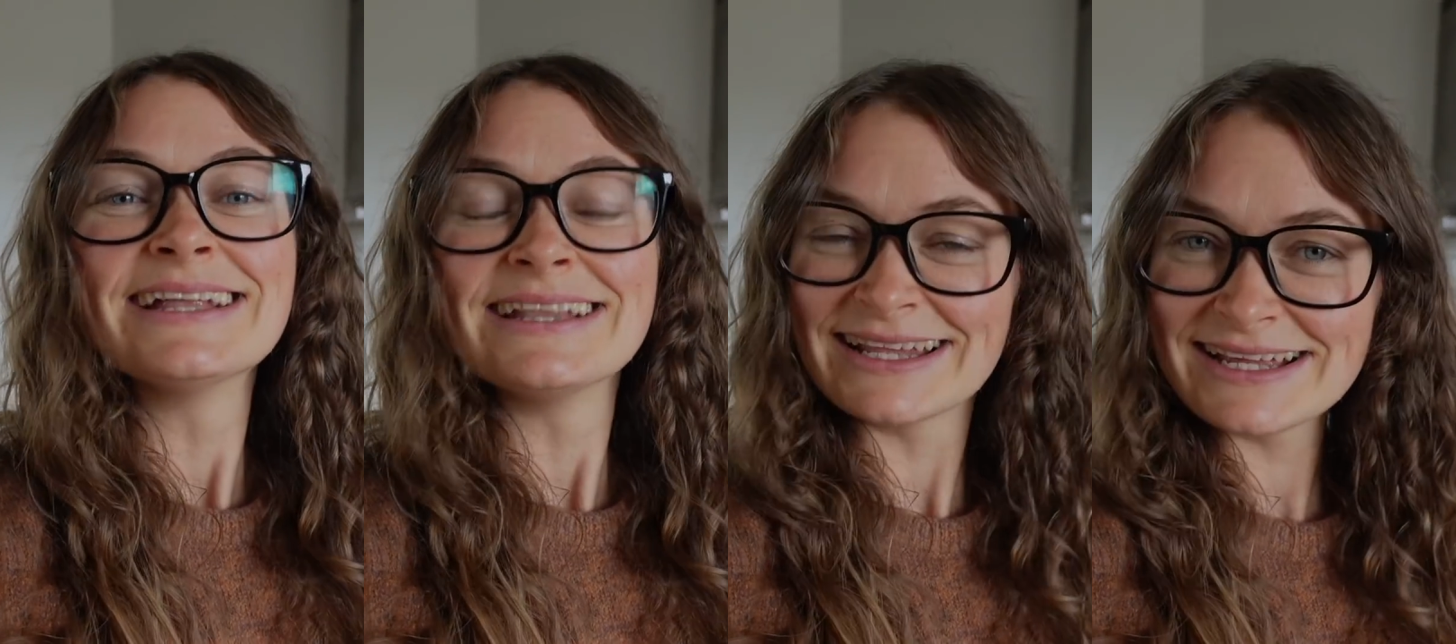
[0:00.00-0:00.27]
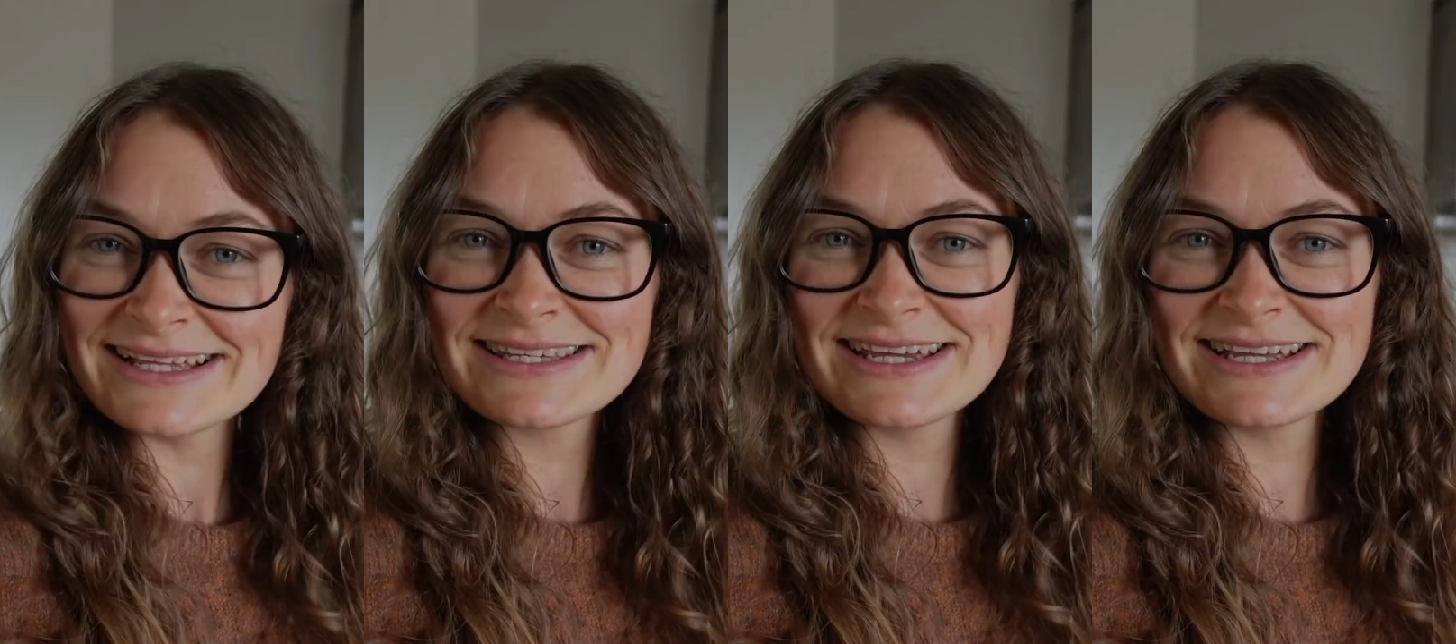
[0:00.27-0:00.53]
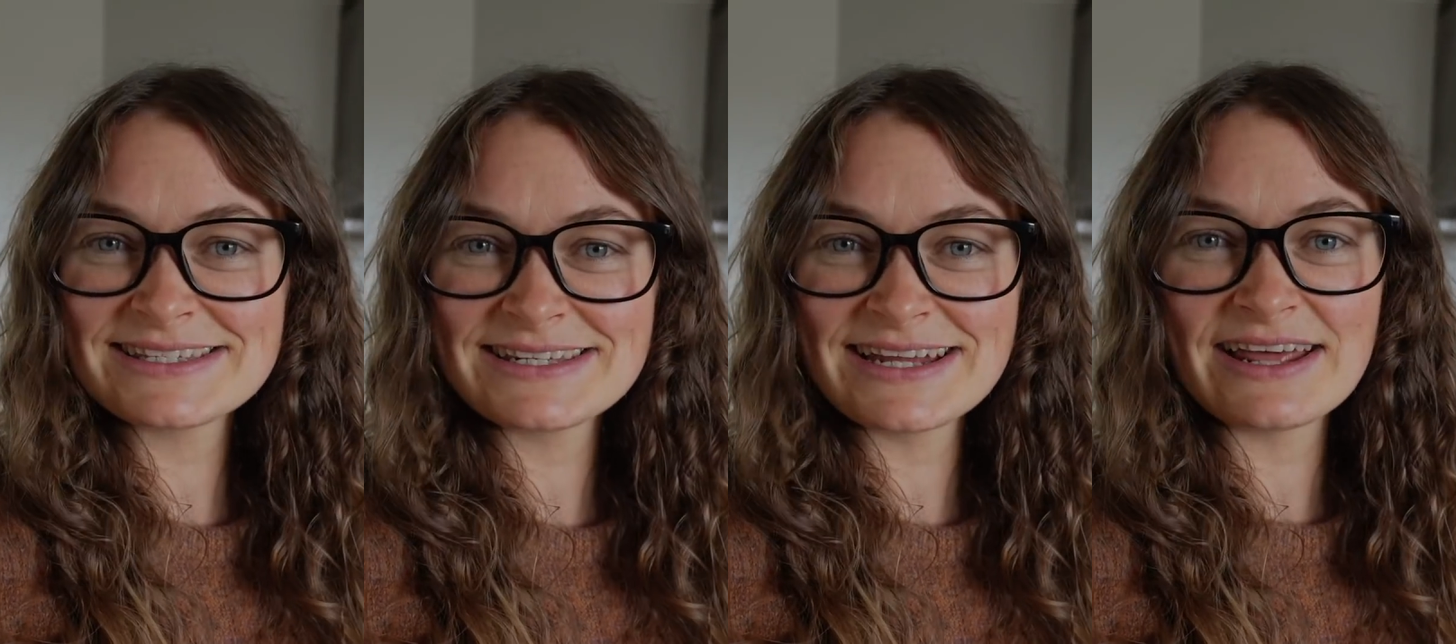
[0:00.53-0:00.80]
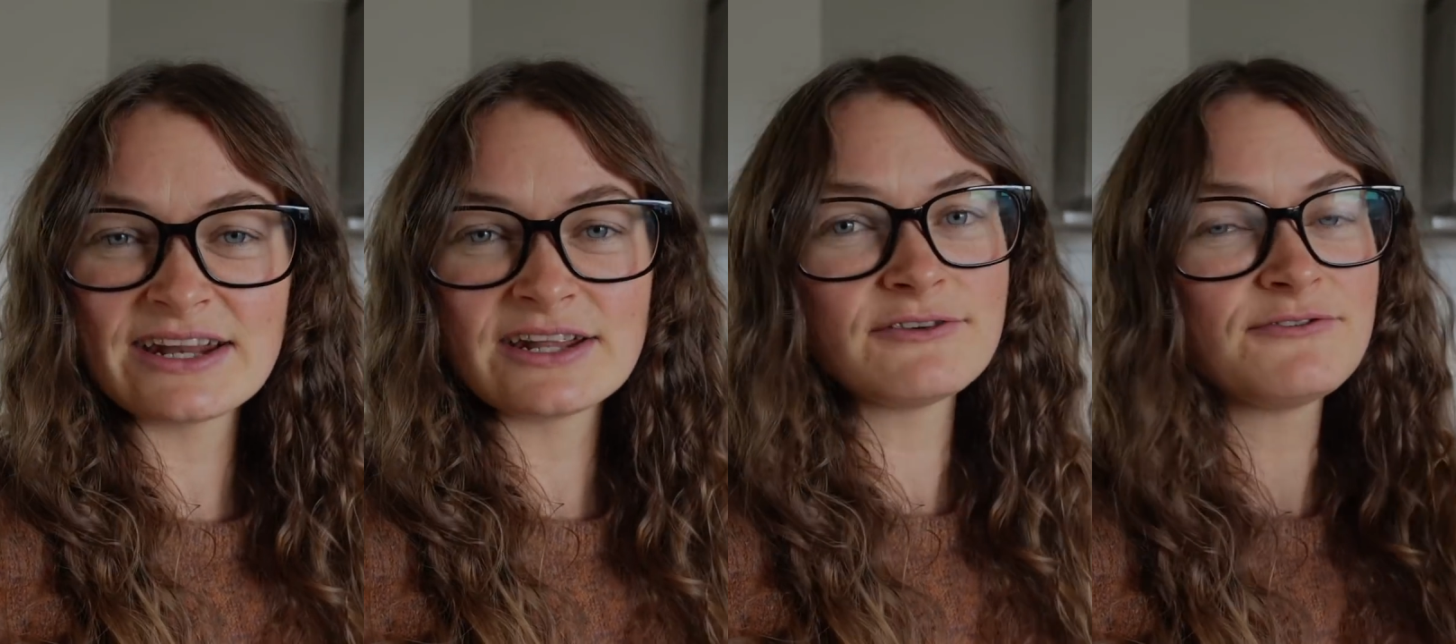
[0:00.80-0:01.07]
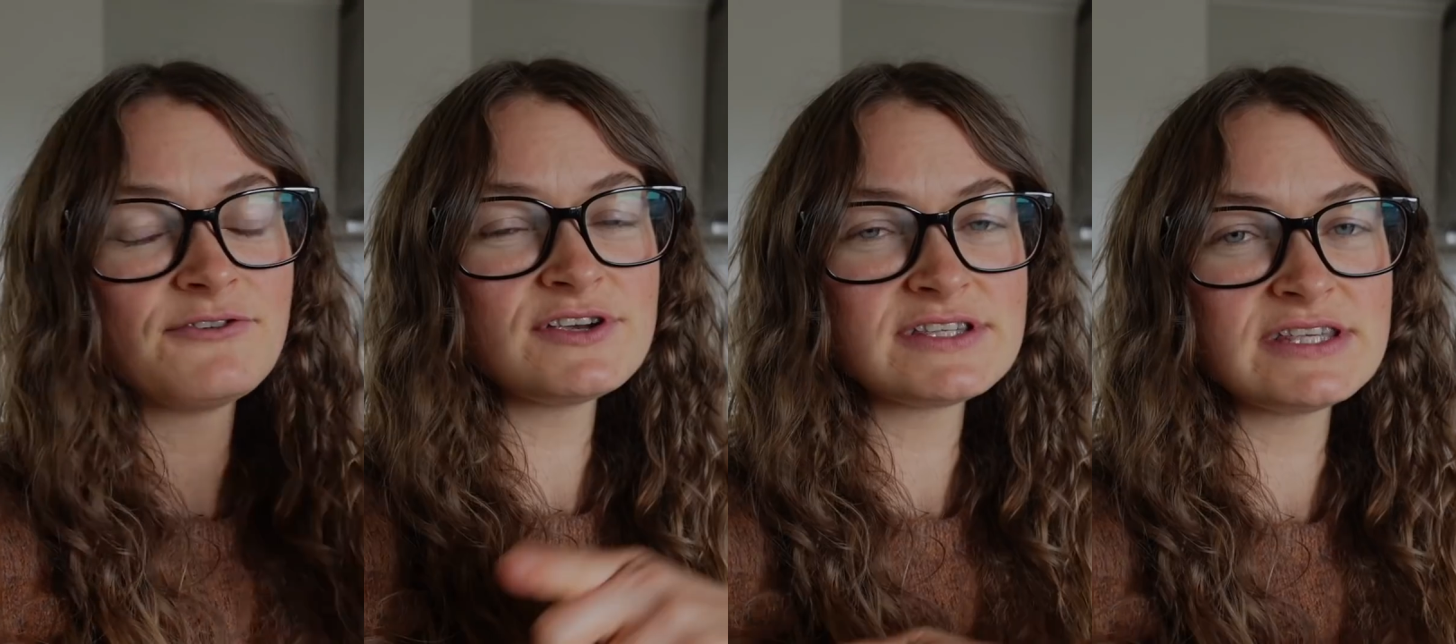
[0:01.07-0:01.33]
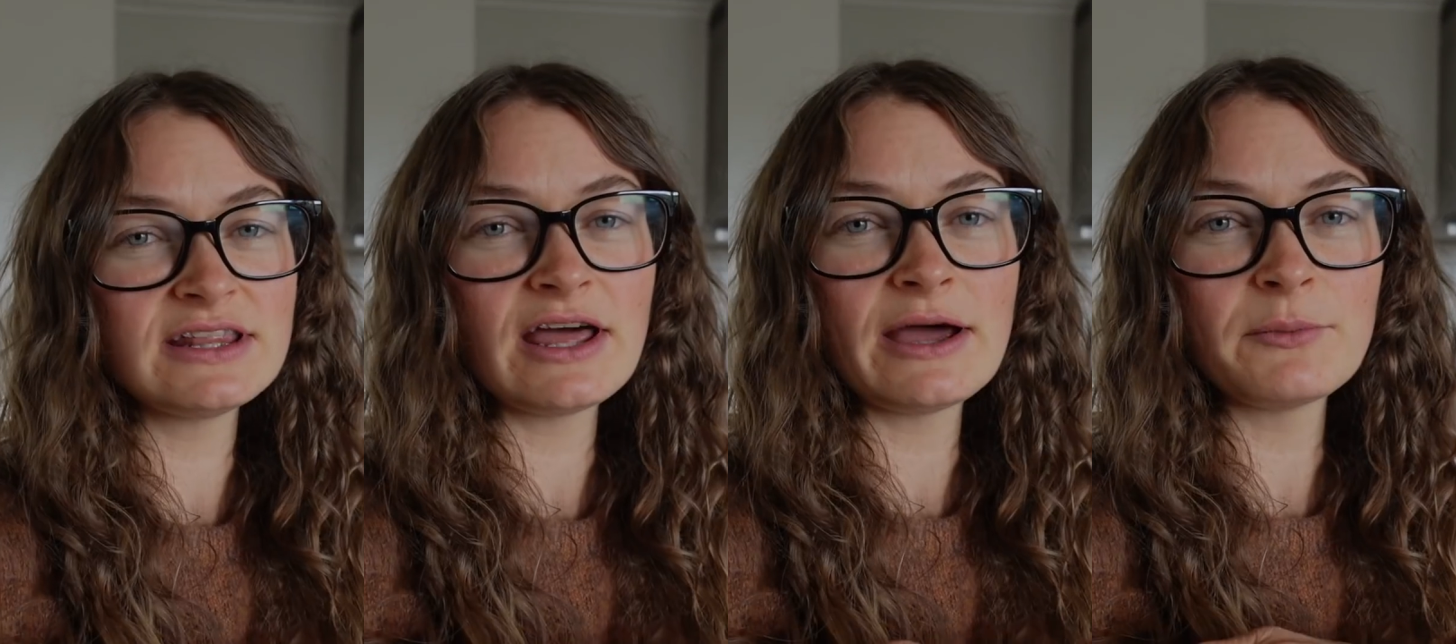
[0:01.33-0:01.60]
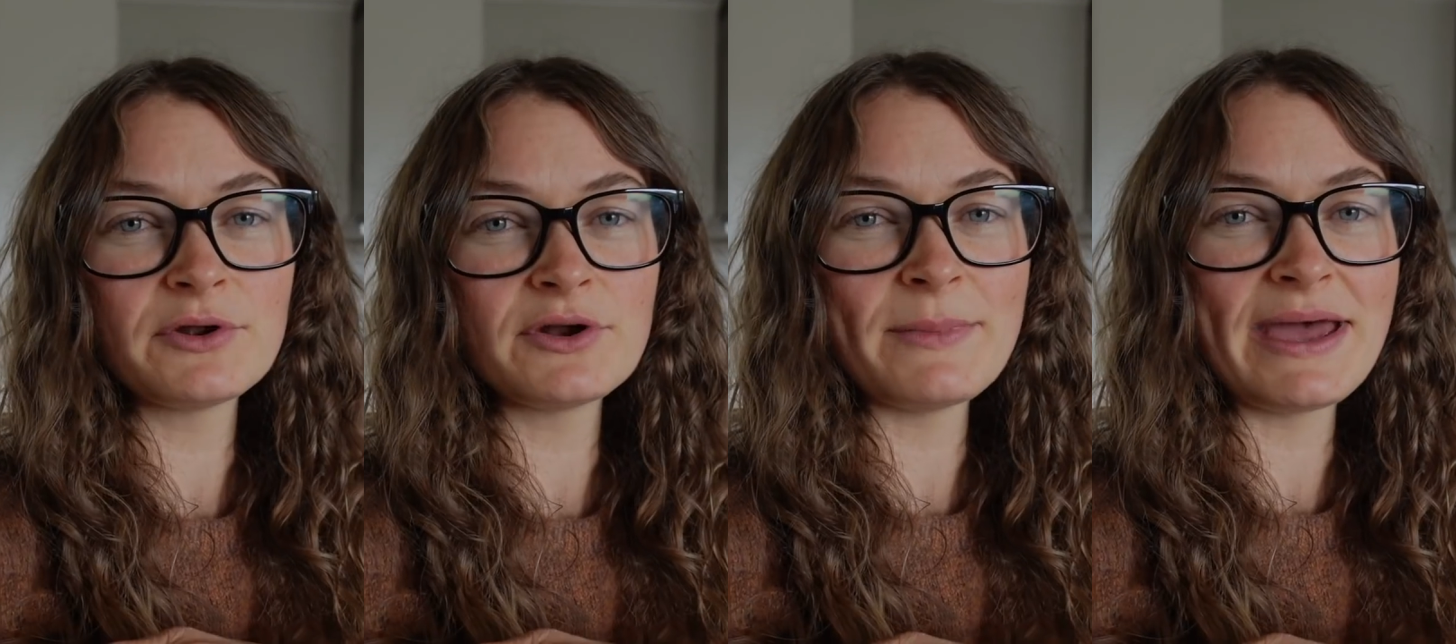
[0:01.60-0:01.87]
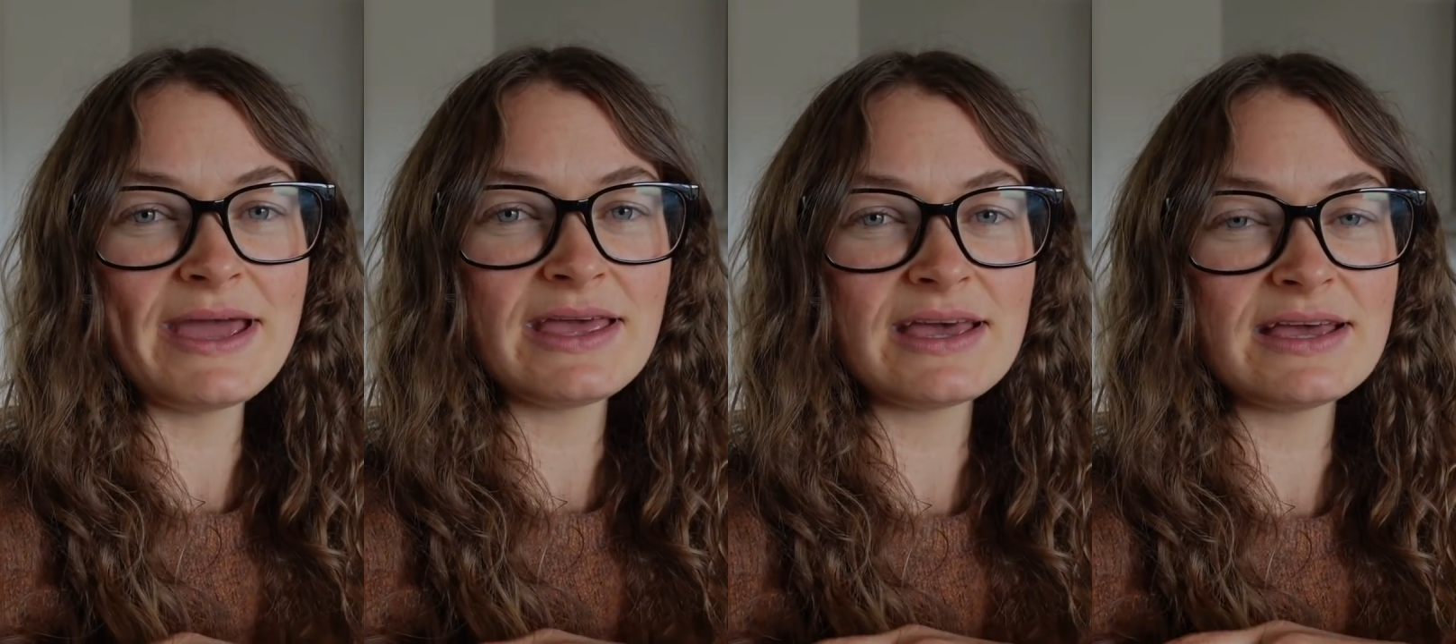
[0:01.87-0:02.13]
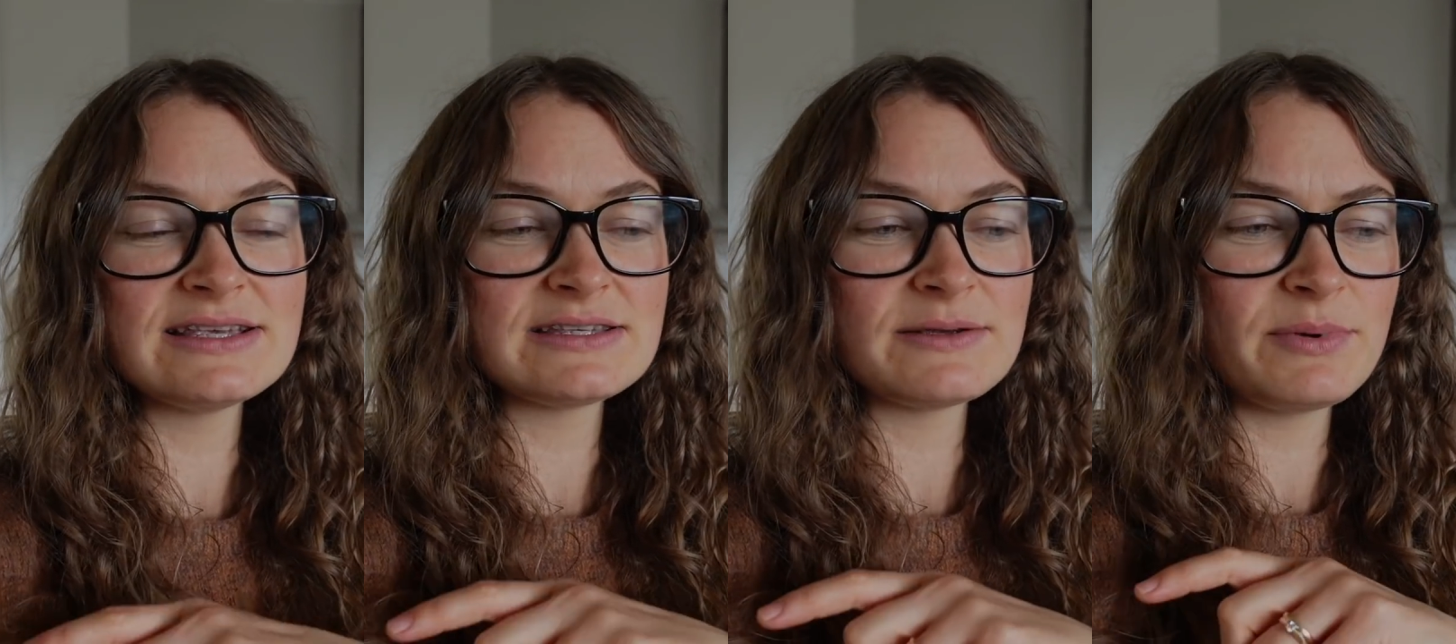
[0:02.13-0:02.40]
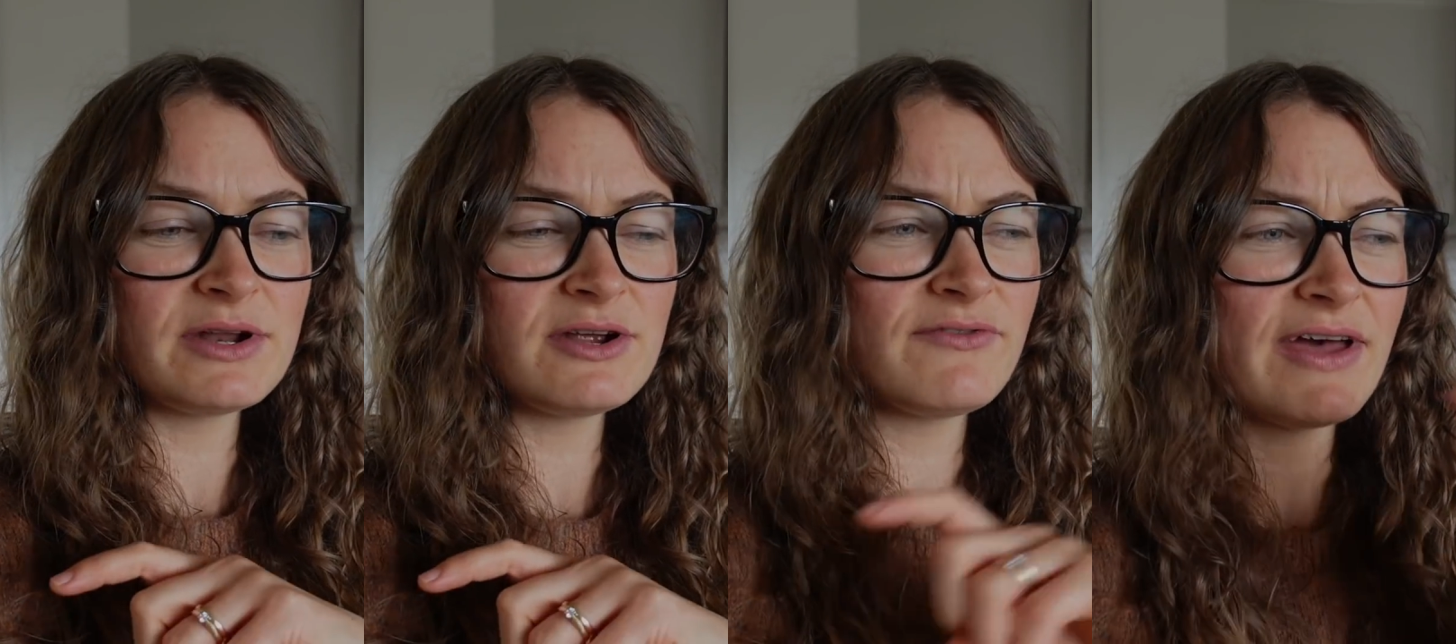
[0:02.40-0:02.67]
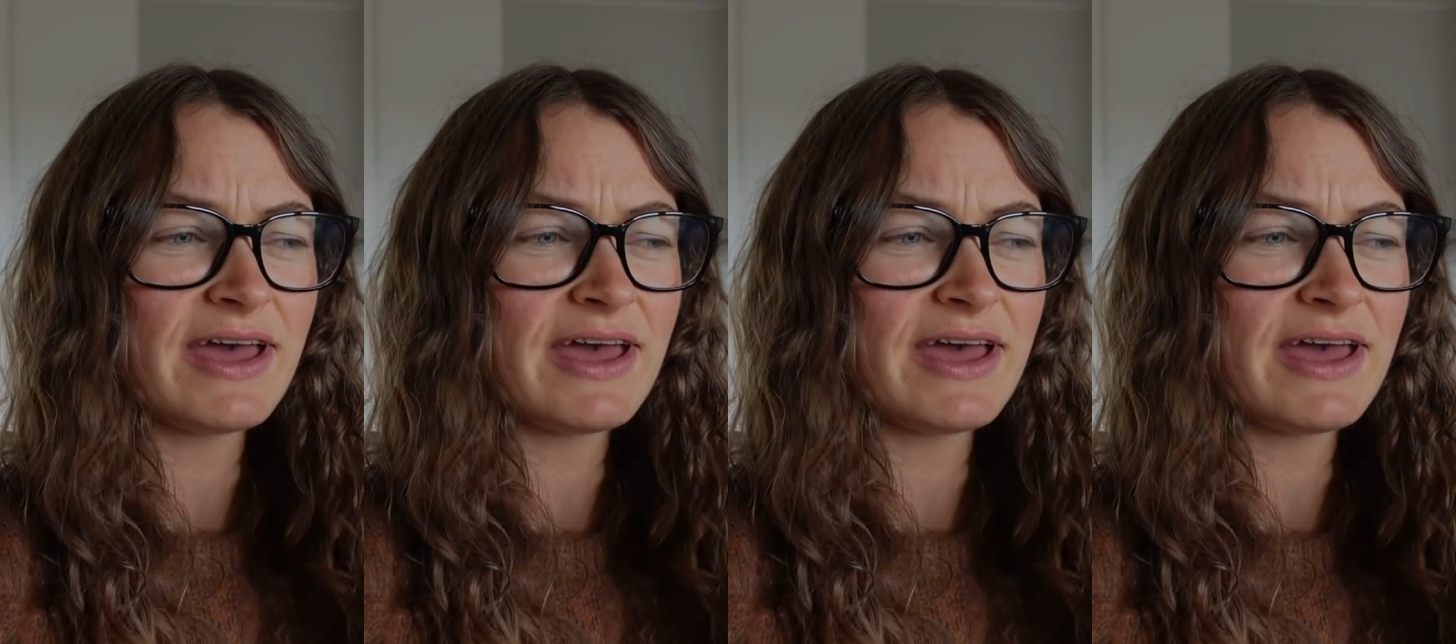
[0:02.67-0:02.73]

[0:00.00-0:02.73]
Let's get started. The first thing that I'm going to make is a bit of